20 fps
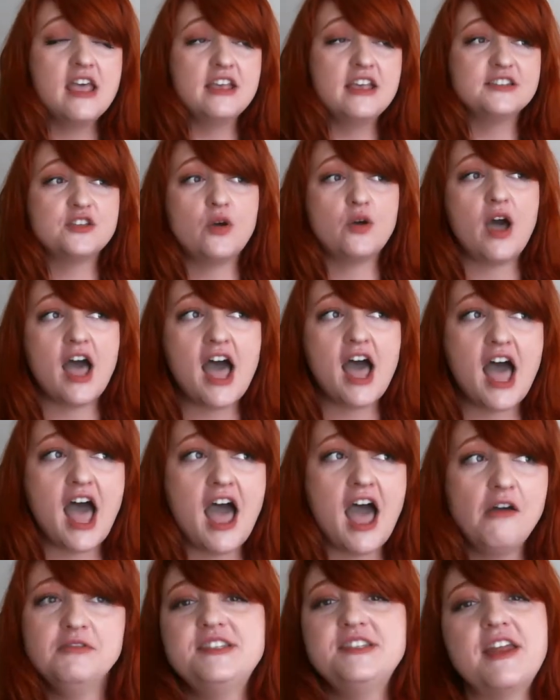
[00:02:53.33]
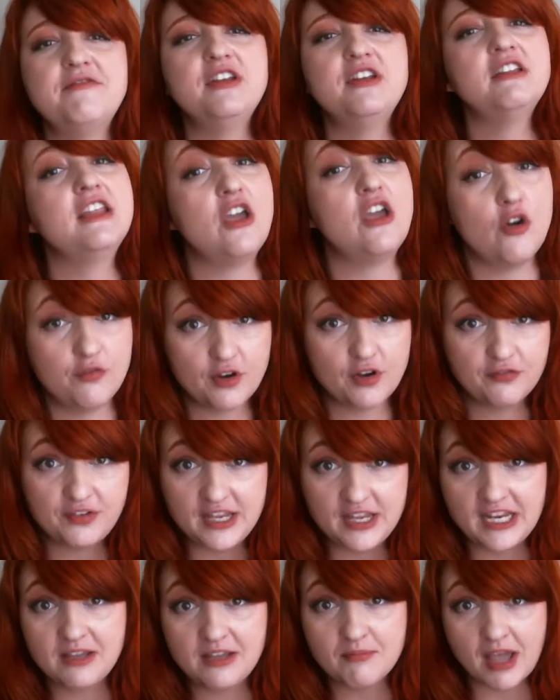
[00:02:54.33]
So I was definitely
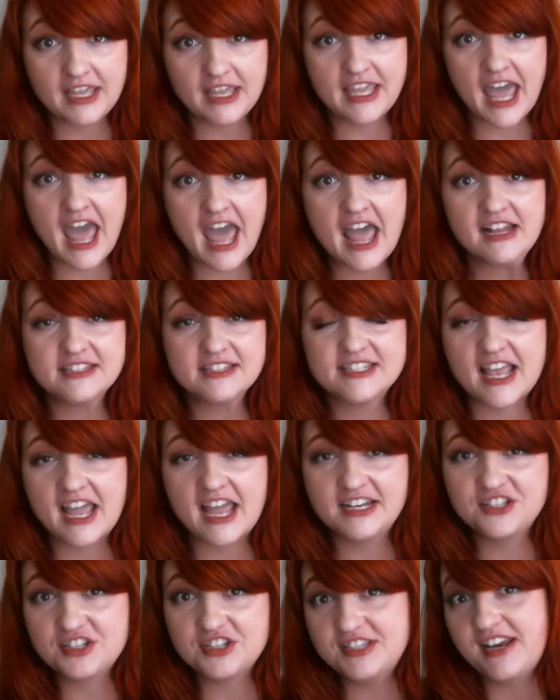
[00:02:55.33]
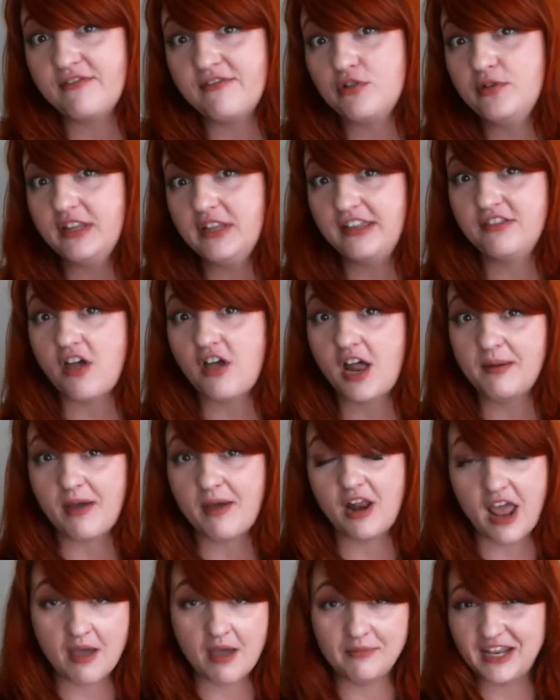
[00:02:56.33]
overfeeding my cats. I just never really thought
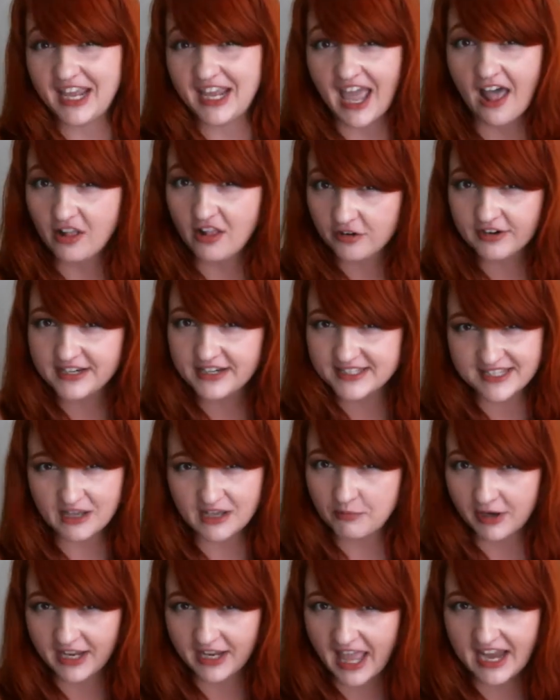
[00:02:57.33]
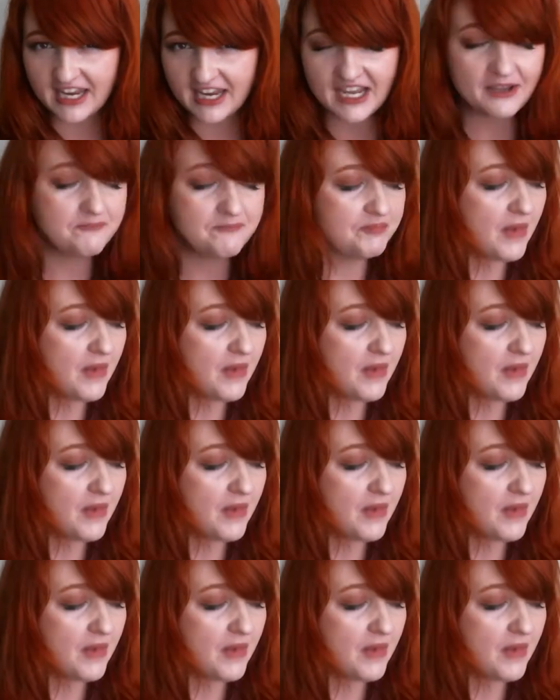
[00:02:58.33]
about how many calories they were getting.